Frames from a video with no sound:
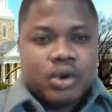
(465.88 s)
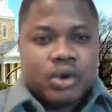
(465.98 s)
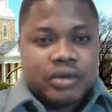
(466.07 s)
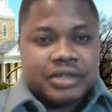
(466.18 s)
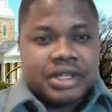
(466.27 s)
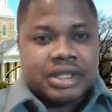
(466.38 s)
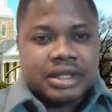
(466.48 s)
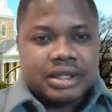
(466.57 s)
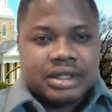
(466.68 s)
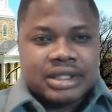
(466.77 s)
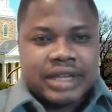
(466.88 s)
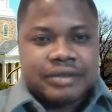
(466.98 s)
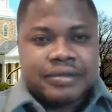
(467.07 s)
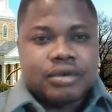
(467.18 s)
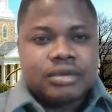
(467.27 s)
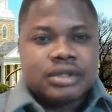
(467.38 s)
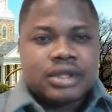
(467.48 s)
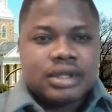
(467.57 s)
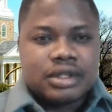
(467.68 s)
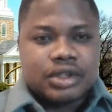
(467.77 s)
one of the TED
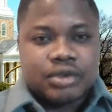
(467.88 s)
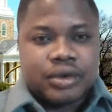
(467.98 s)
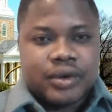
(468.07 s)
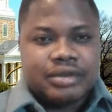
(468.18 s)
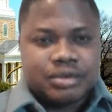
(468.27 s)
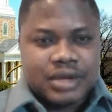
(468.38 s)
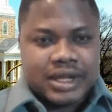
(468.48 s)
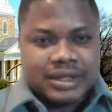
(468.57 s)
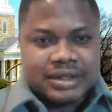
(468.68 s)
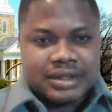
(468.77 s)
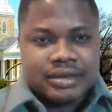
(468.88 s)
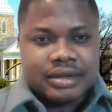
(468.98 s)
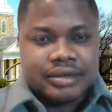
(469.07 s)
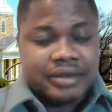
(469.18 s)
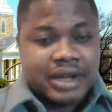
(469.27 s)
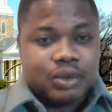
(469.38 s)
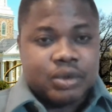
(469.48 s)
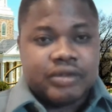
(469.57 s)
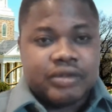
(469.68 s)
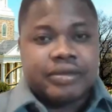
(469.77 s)
Fund doctoral students. In fact,
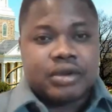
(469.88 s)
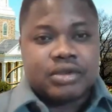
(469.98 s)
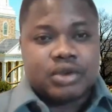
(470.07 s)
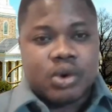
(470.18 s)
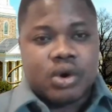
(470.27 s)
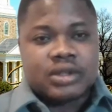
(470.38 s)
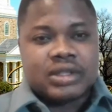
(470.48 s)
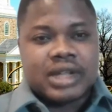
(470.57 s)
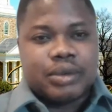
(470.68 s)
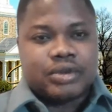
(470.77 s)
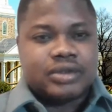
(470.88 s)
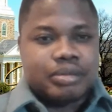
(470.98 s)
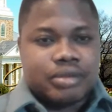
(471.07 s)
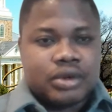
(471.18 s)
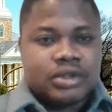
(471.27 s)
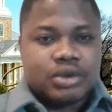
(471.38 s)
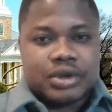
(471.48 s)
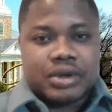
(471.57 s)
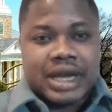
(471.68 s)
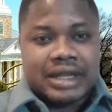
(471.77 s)
one of the first cohorts that was brought
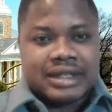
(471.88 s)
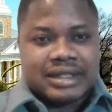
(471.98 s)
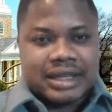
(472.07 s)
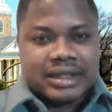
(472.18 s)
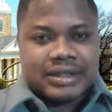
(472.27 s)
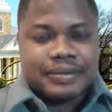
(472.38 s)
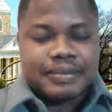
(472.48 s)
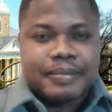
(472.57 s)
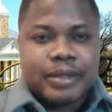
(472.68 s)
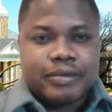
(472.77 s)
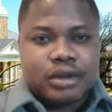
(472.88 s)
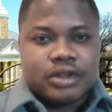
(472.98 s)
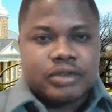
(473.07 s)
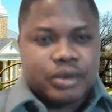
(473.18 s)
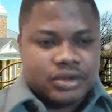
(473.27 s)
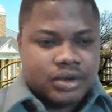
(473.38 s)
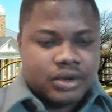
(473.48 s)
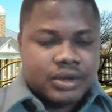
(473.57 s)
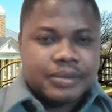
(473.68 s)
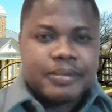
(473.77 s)
to the United States, fully
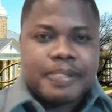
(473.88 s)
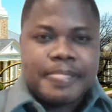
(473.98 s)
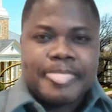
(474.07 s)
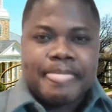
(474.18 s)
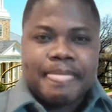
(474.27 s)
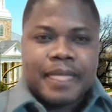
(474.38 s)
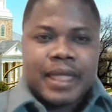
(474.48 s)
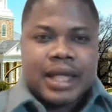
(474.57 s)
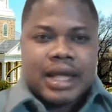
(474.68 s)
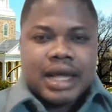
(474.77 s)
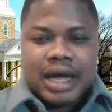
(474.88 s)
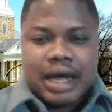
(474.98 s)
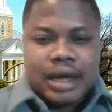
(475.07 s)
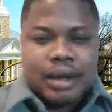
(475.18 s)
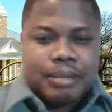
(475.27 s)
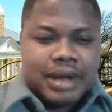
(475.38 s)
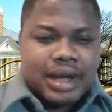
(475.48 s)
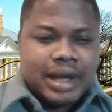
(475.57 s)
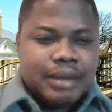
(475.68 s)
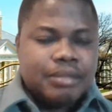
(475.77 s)
sponsored.
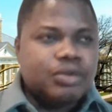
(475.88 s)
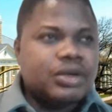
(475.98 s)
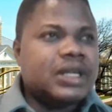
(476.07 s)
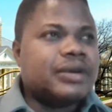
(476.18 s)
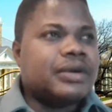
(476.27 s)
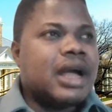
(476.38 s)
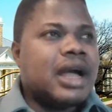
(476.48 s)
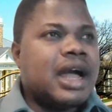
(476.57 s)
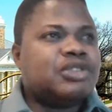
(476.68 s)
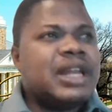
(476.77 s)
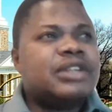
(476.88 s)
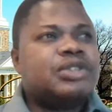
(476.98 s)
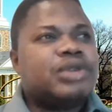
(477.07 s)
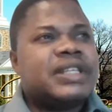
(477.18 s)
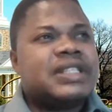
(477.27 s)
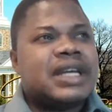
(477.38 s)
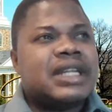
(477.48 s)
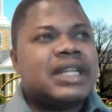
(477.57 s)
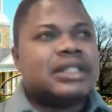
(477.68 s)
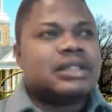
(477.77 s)
I'm actually
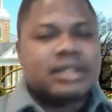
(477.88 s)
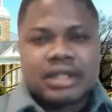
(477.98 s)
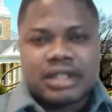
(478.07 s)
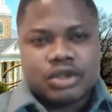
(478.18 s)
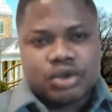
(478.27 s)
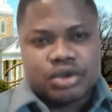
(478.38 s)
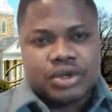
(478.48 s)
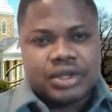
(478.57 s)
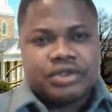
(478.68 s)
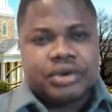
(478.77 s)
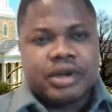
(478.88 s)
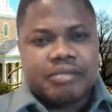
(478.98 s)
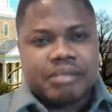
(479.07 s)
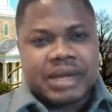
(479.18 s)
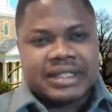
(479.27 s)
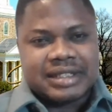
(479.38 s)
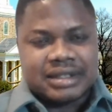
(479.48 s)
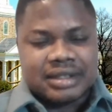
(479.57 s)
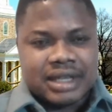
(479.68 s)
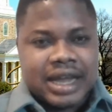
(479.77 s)
interested in the social history of medicine